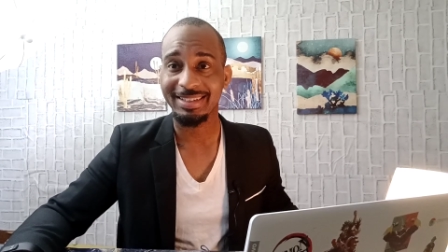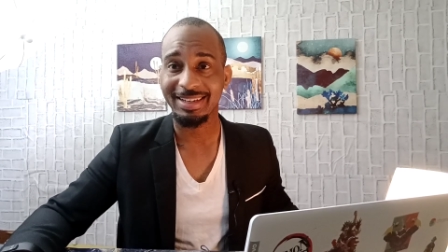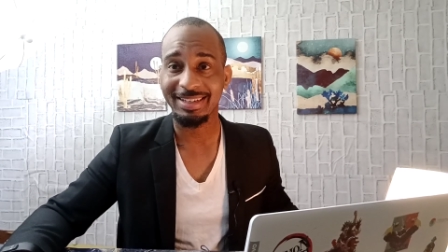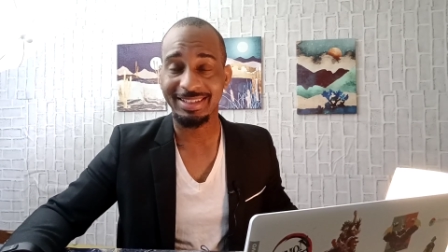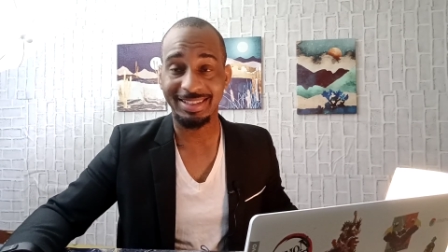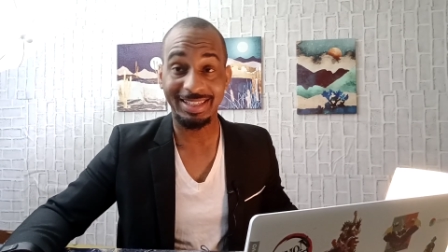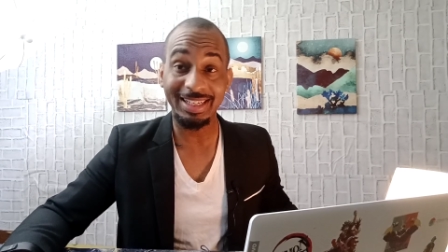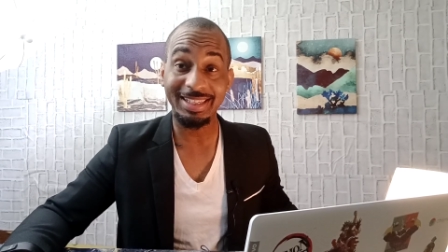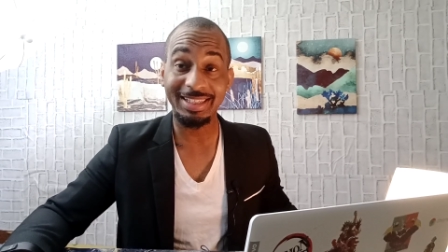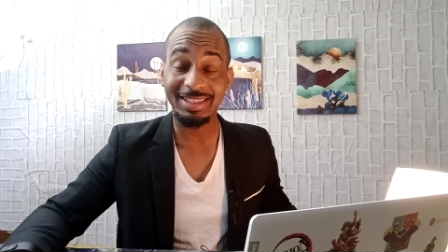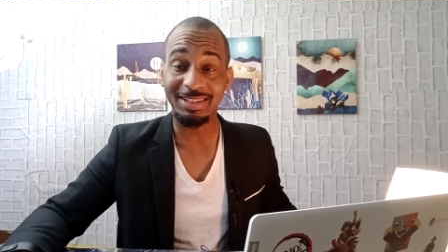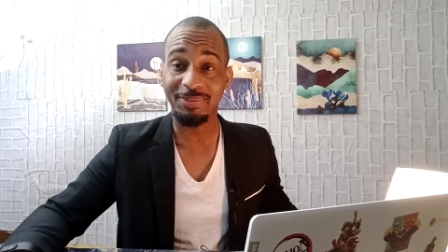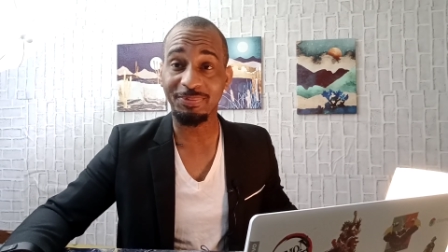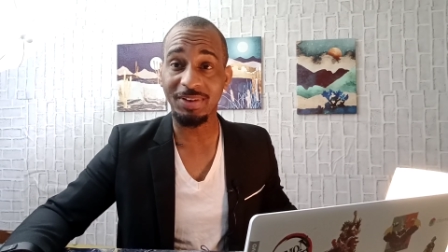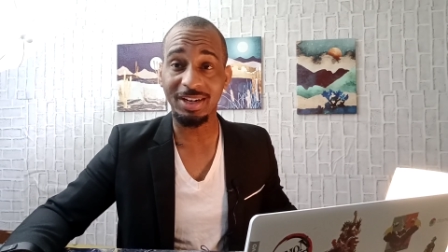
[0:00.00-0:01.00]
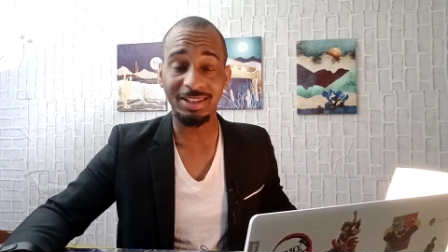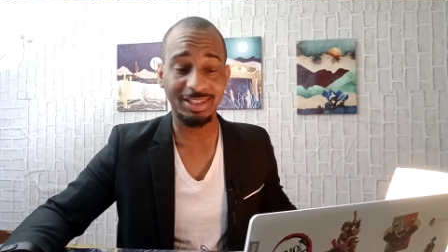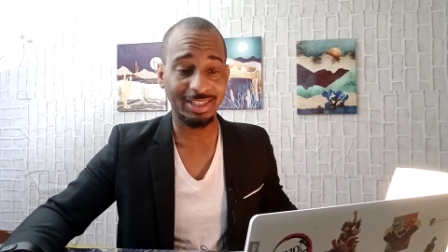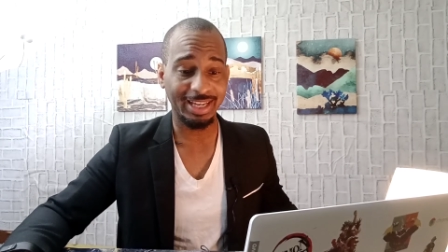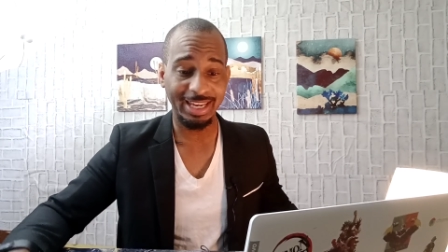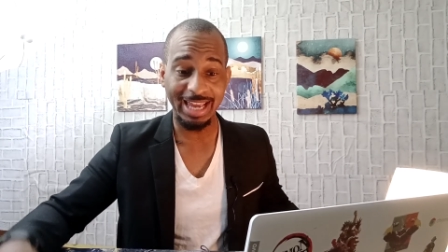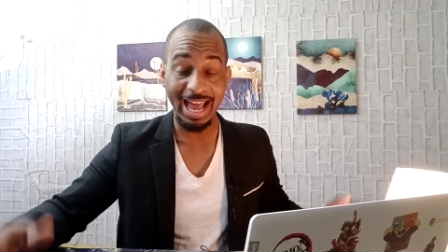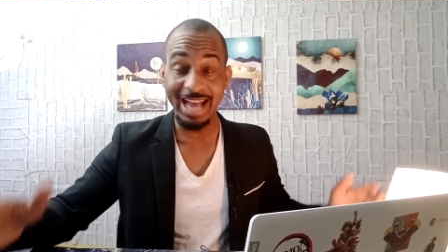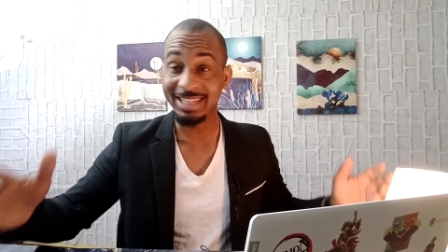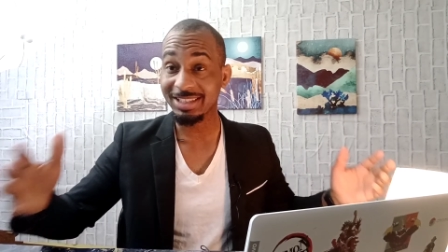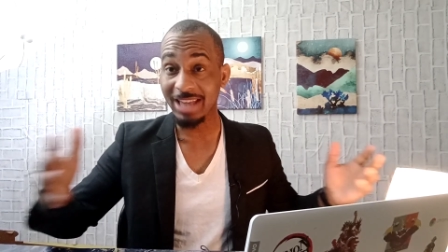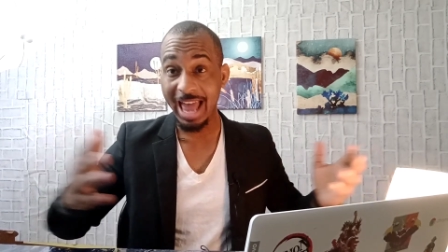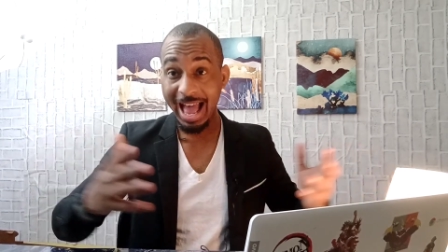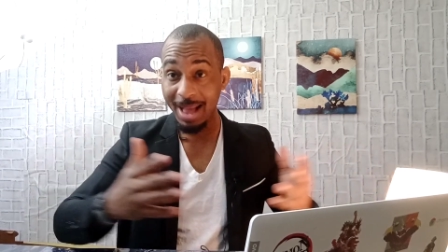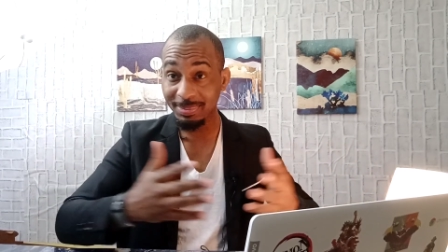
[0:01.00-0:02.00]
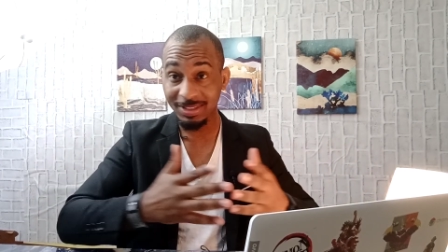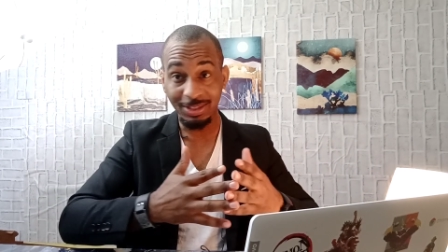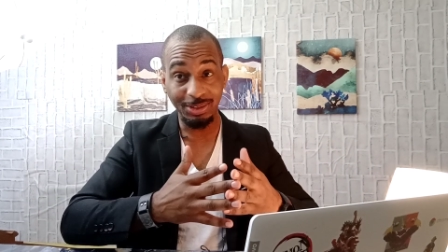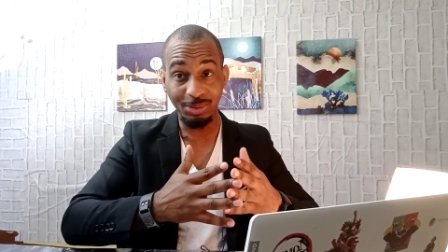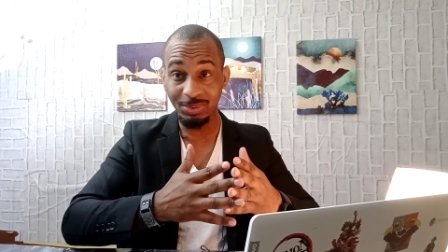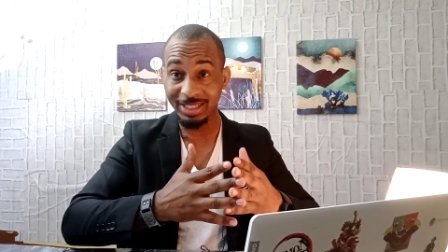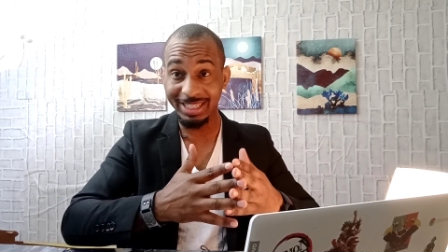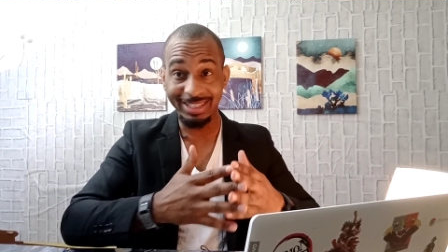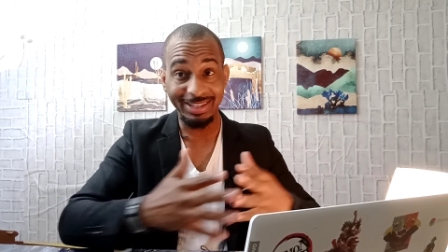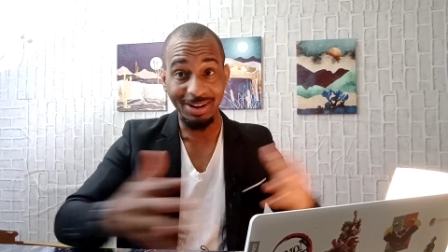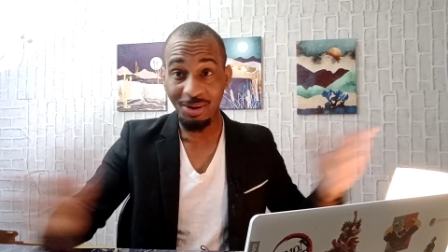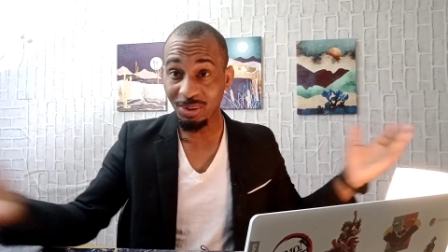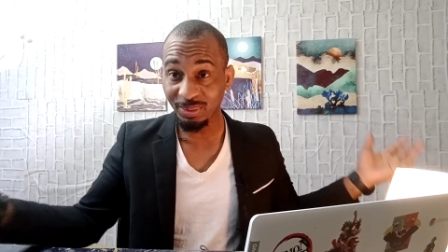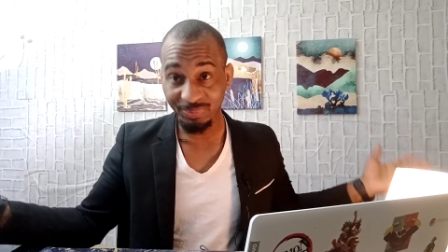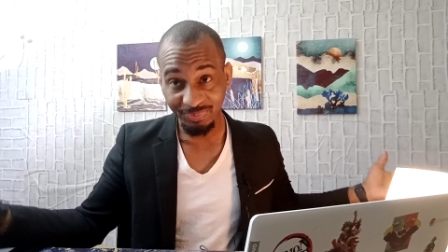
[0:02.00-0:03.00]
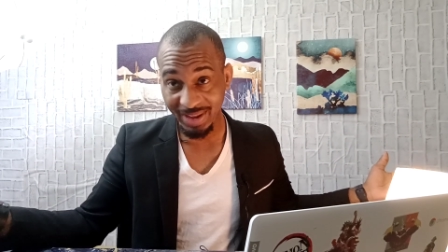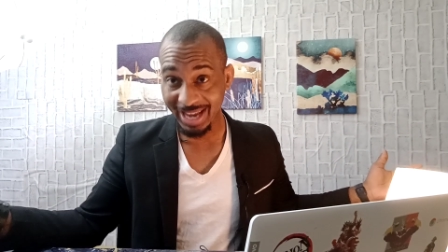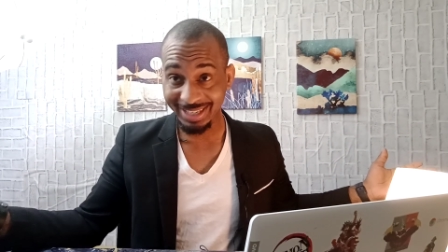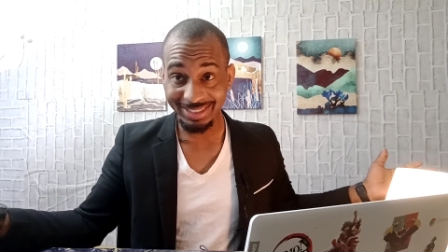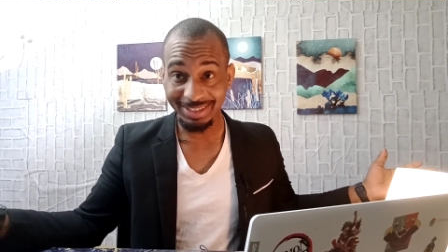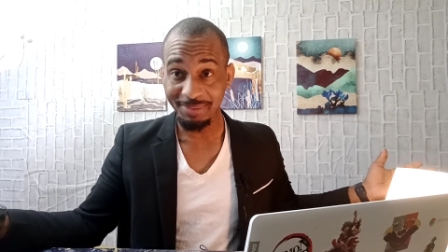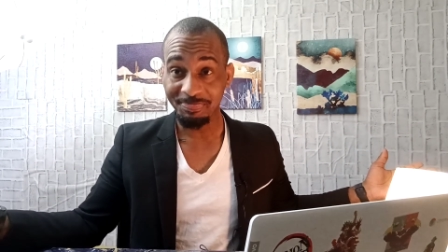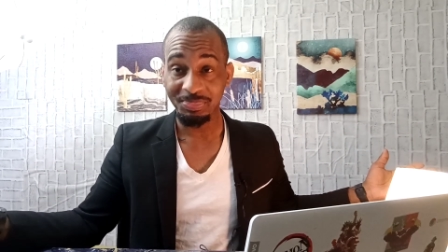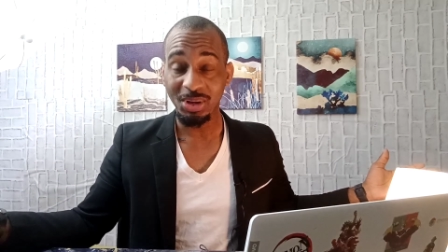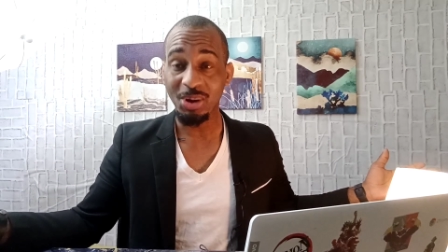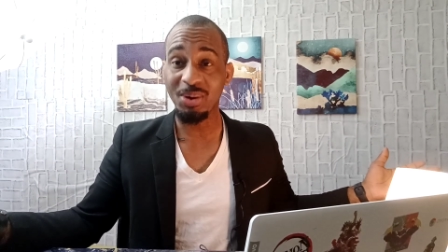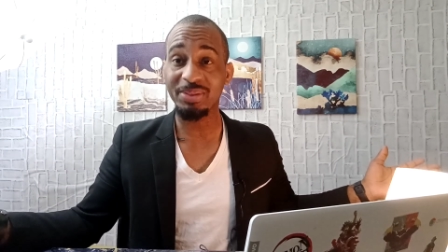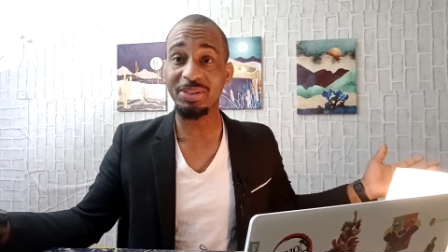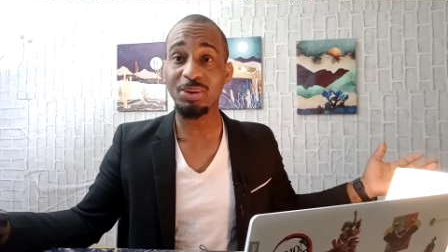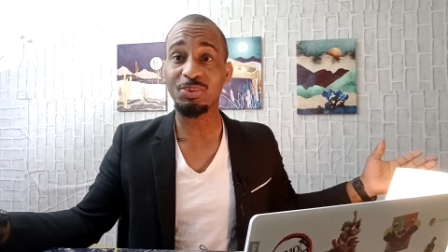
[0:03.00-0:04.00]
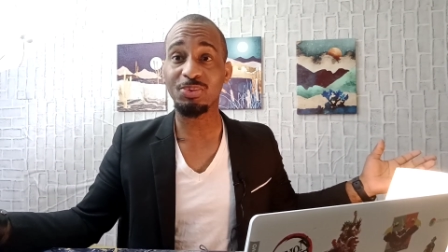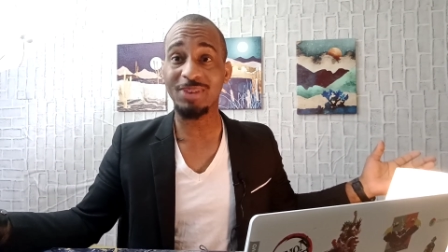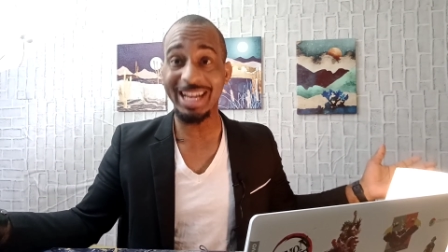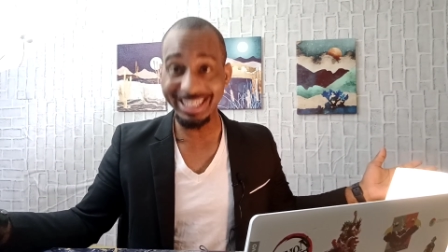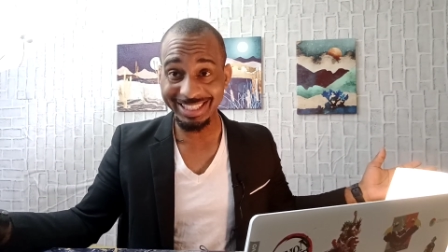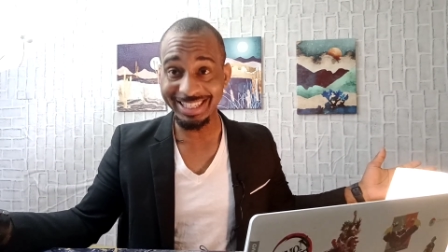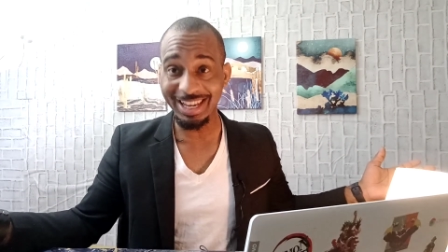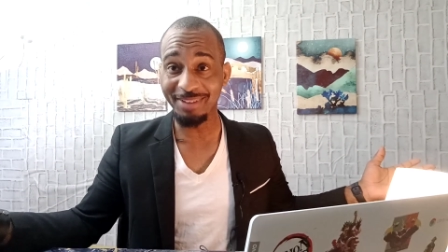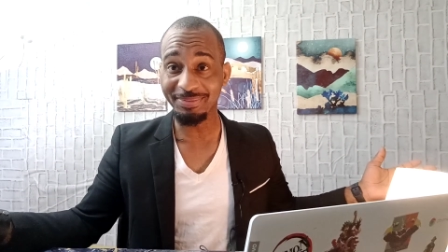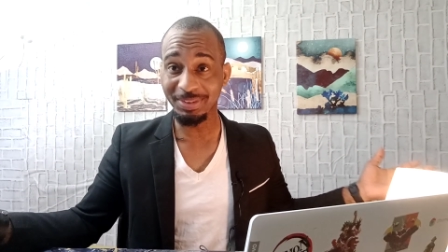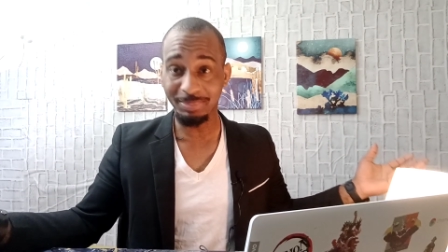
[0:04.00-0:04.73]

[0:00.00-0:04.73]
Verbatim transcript: ceases to function, it has absolutely no effect on the rest of the